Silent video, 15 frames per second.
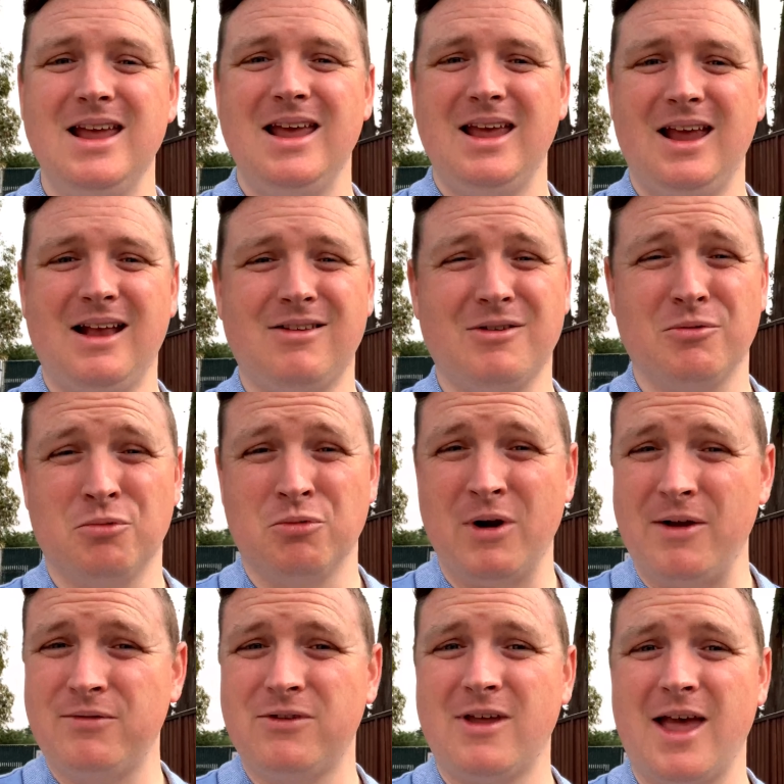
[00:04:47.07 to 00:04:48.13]
it's a
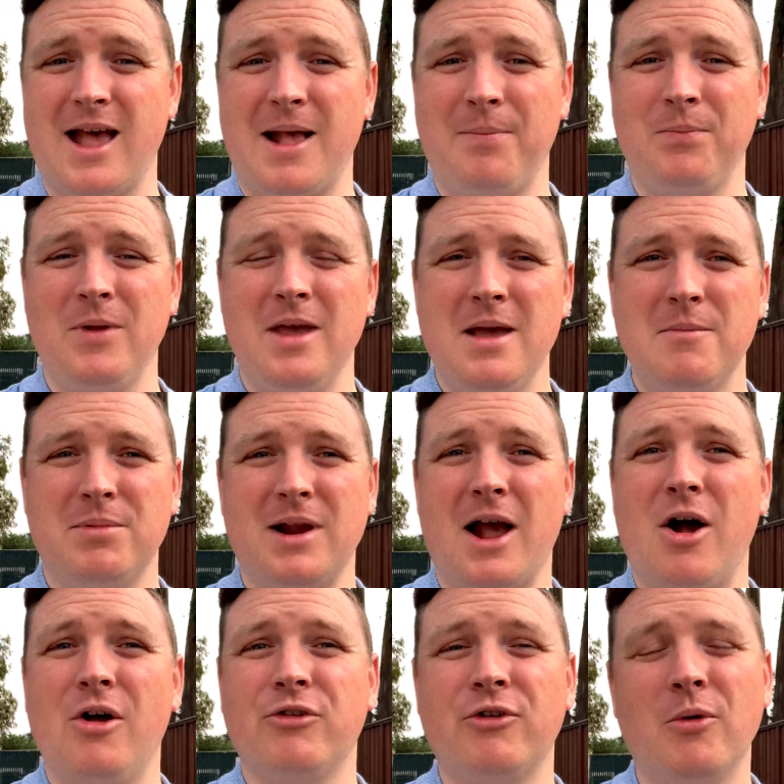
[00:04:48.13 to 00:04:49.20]
rough time but i
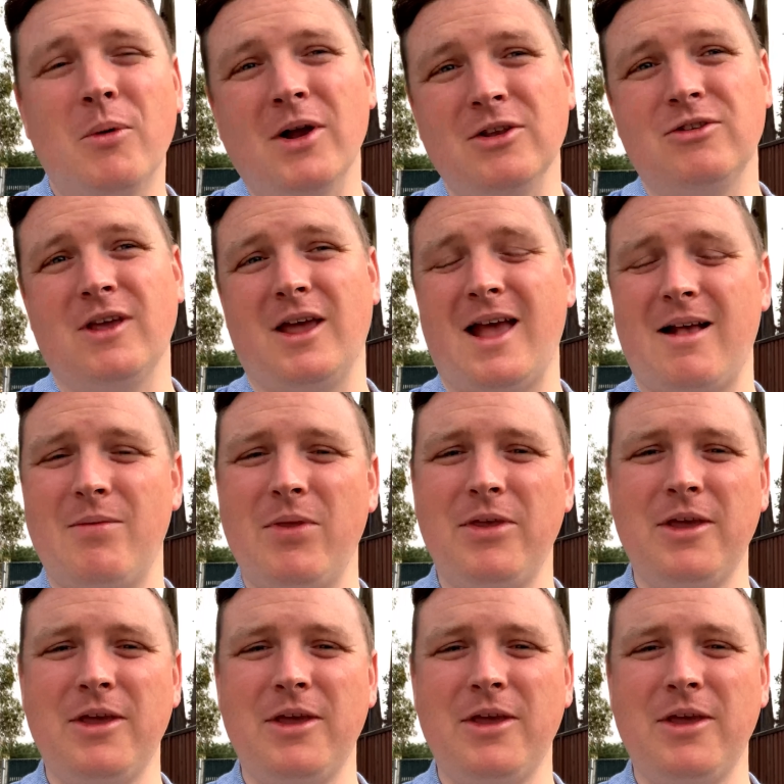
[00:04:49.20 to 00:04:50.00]
also want to